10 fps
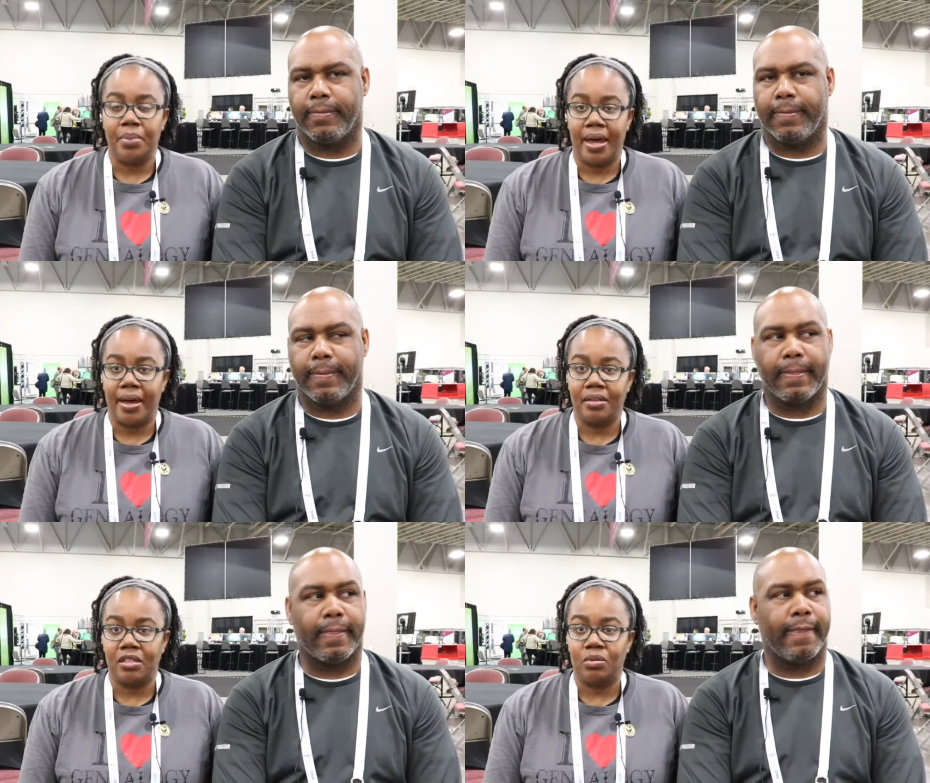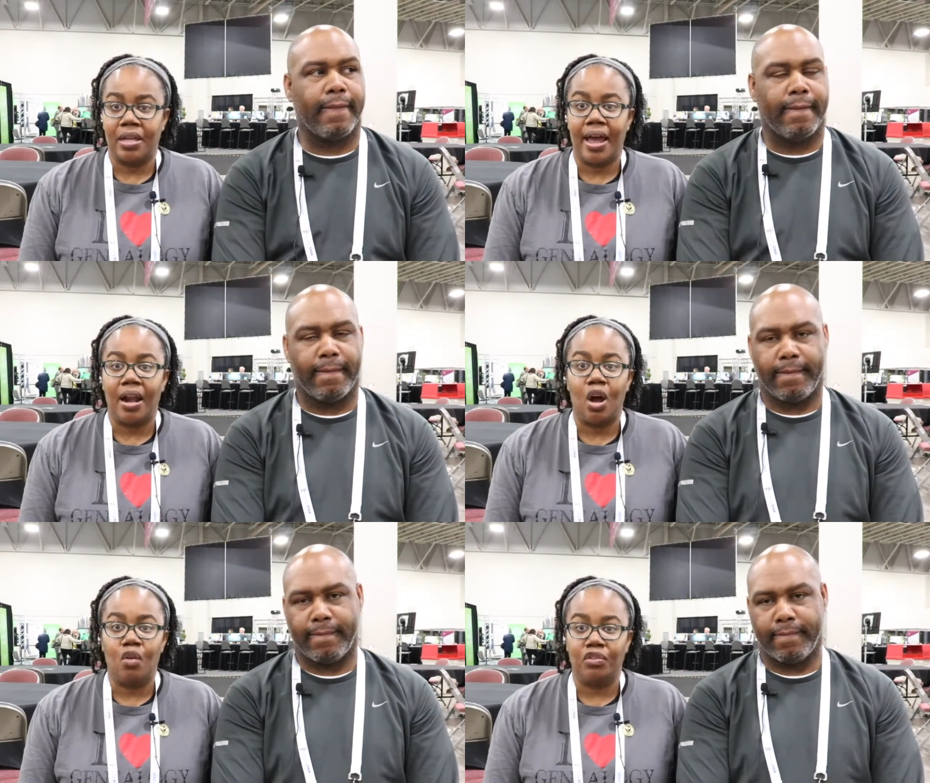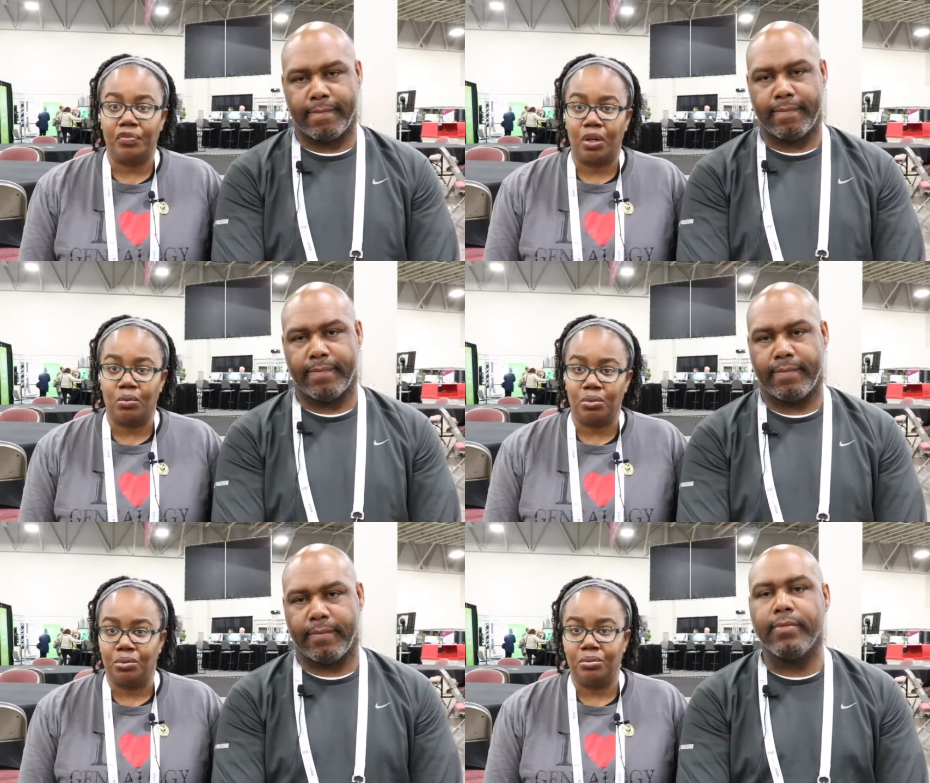Speaker 1: packed. It, they had an overflow
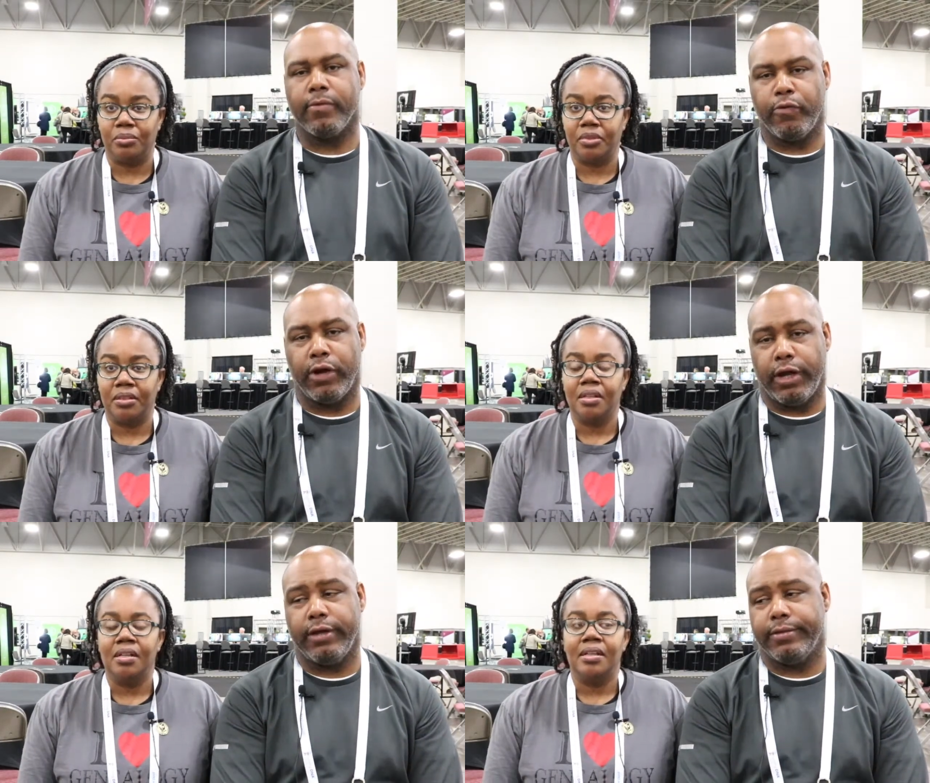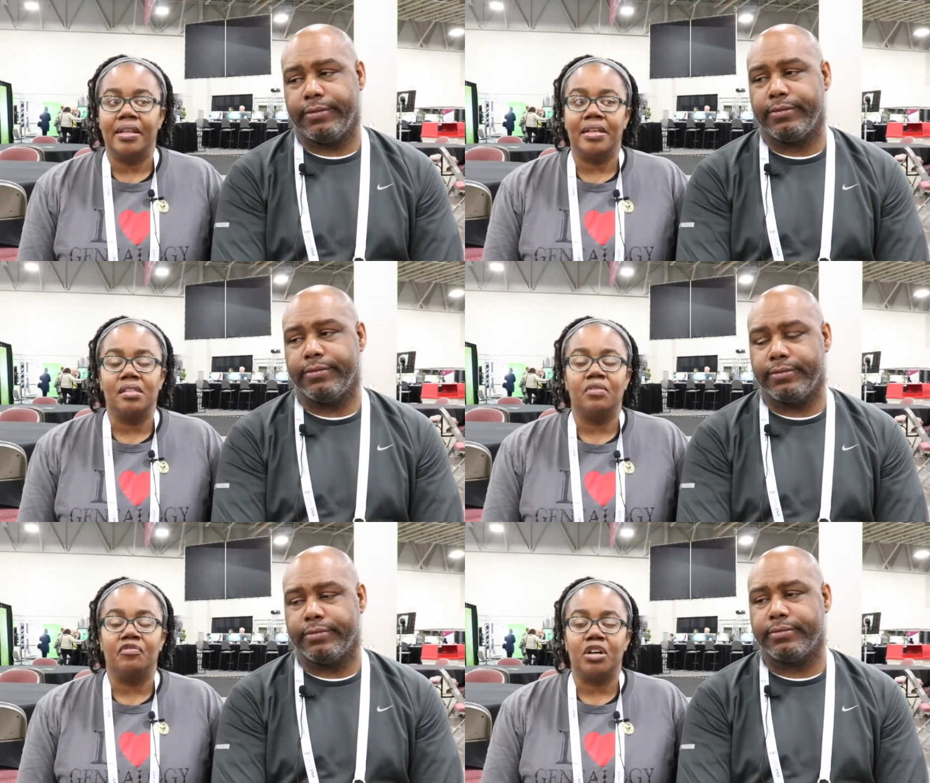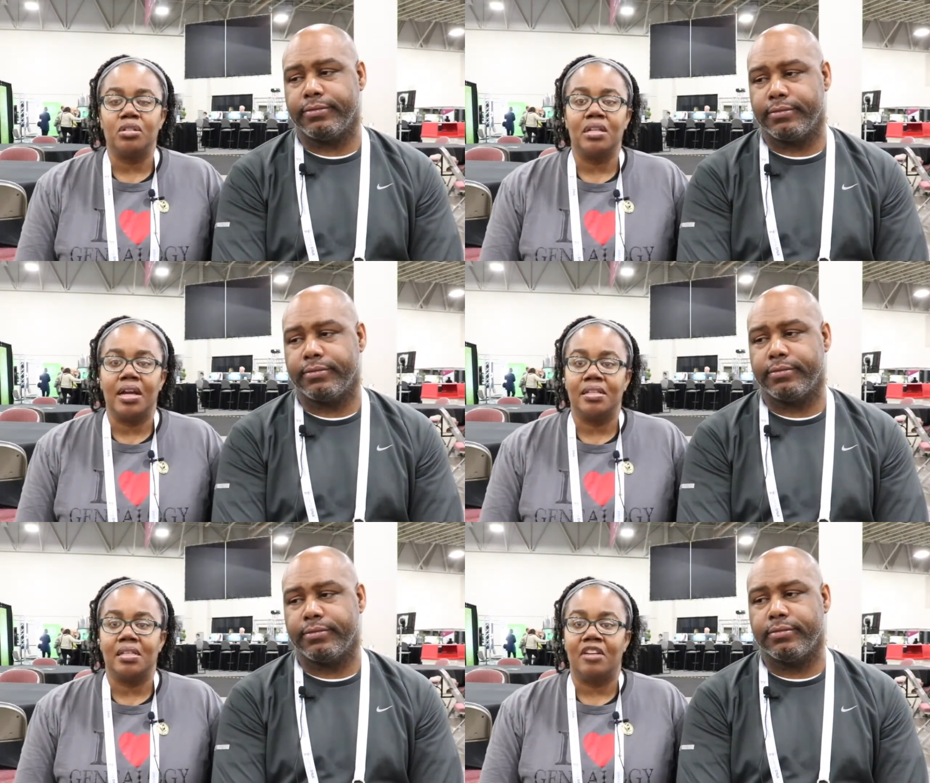room. Right. That's the first
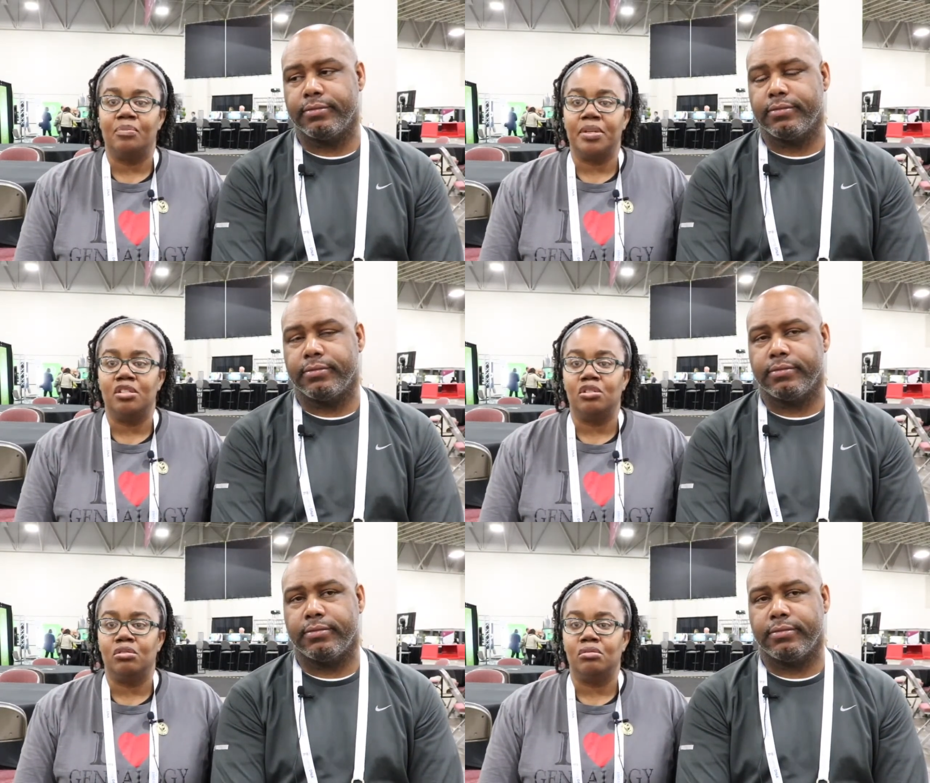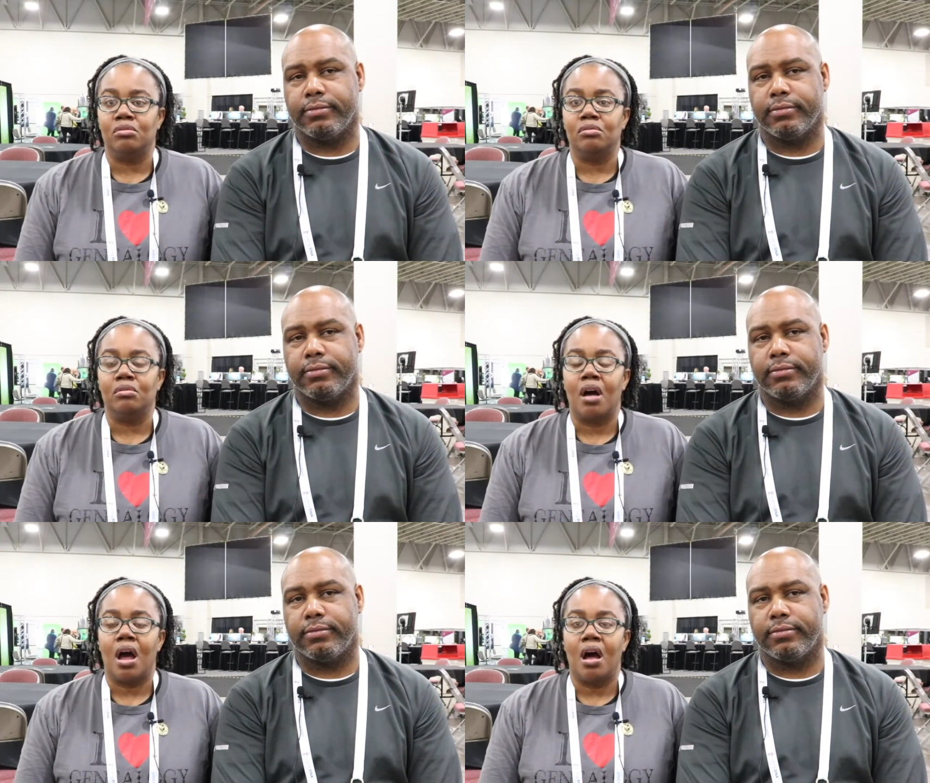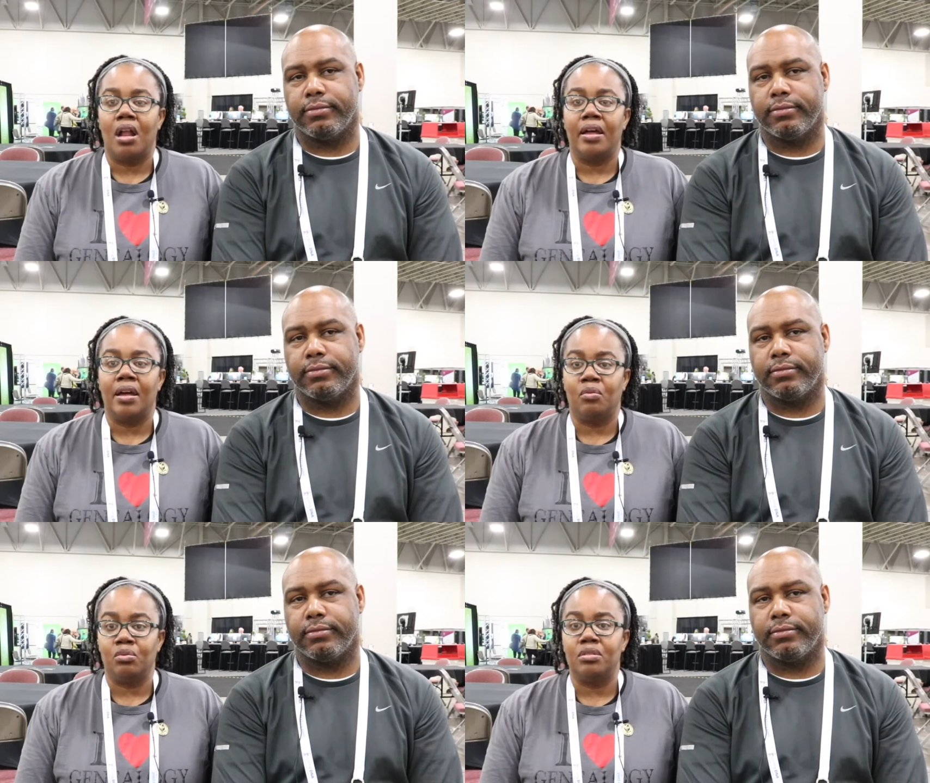class that I've been to all at
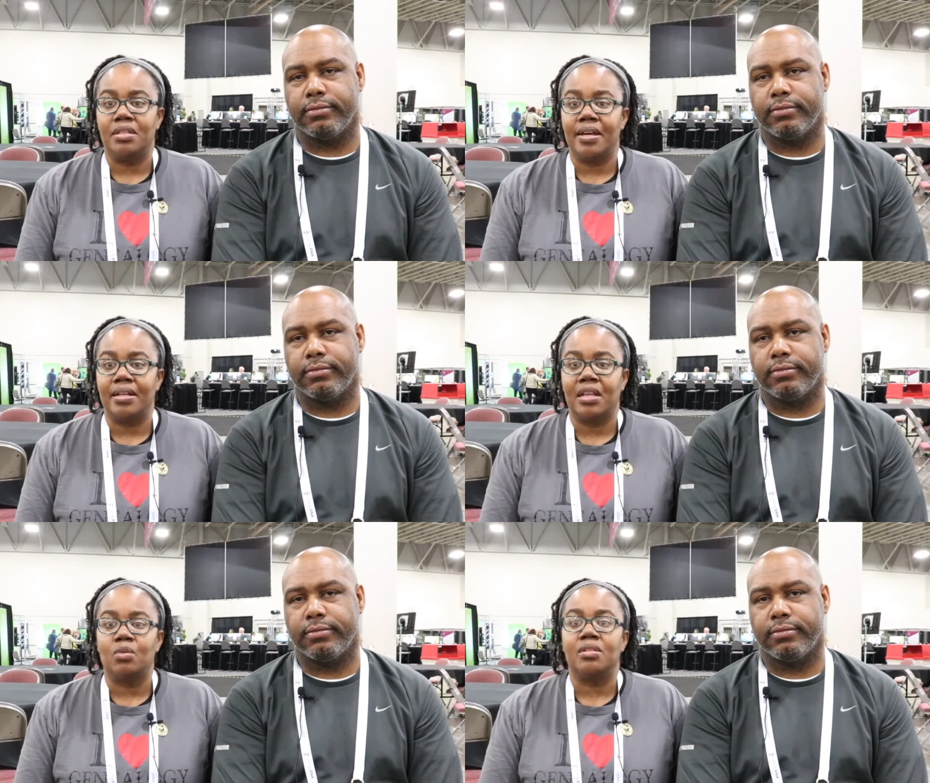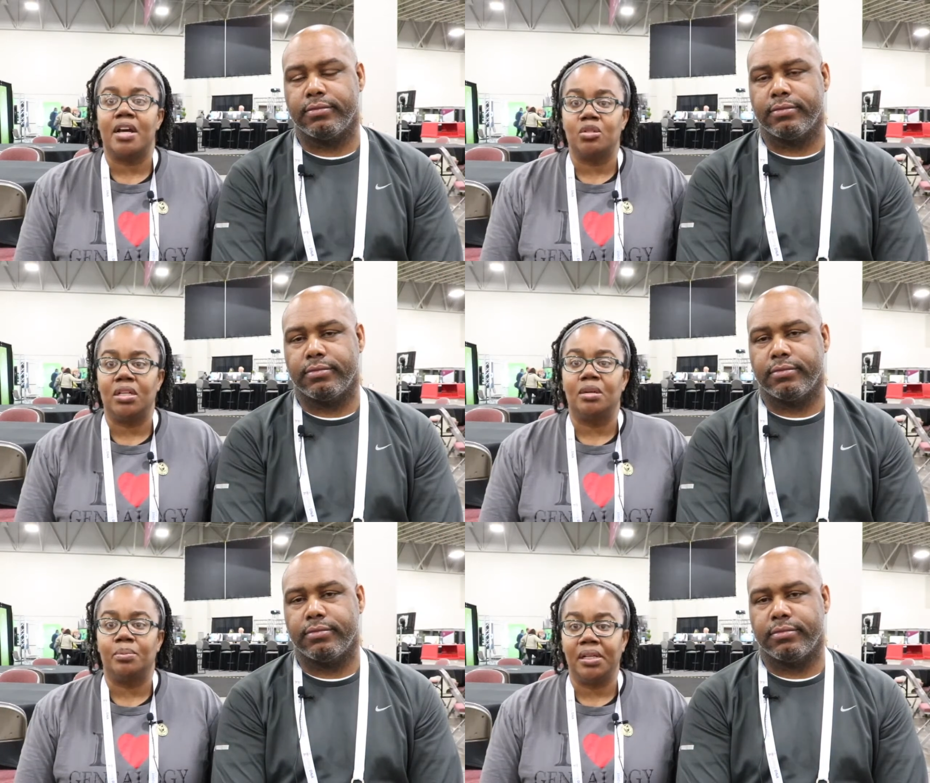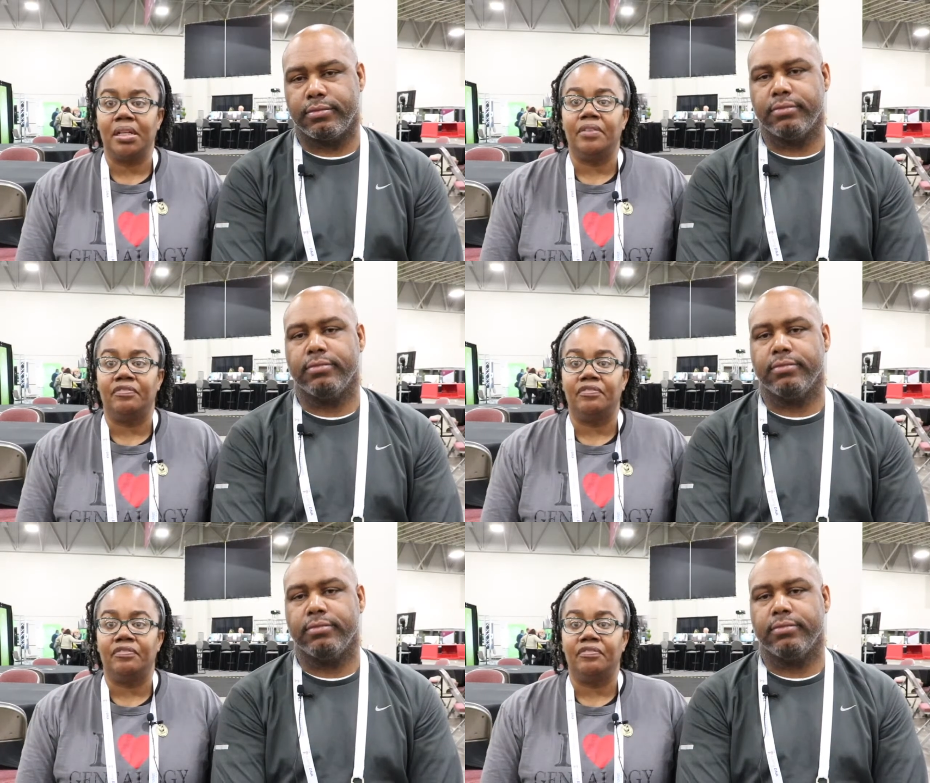RootsTech that was actually completely